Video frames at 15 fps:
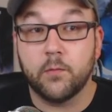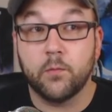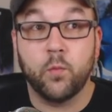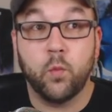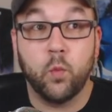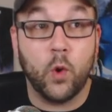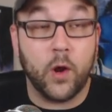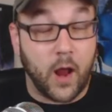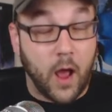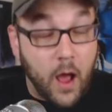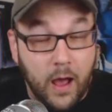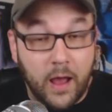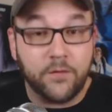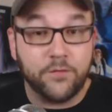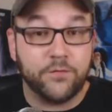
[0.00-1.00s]
what
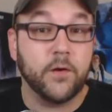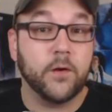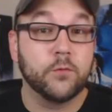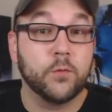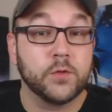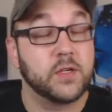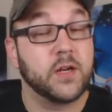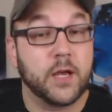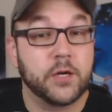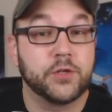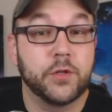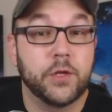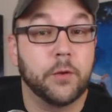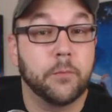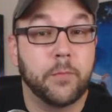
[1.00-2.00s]
I felt was an
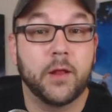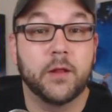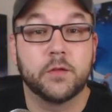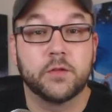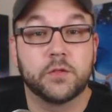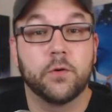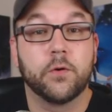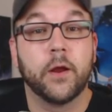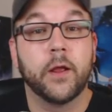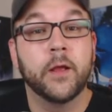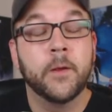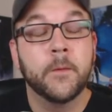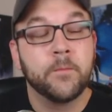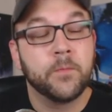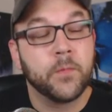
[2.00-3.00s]
actually compelling story.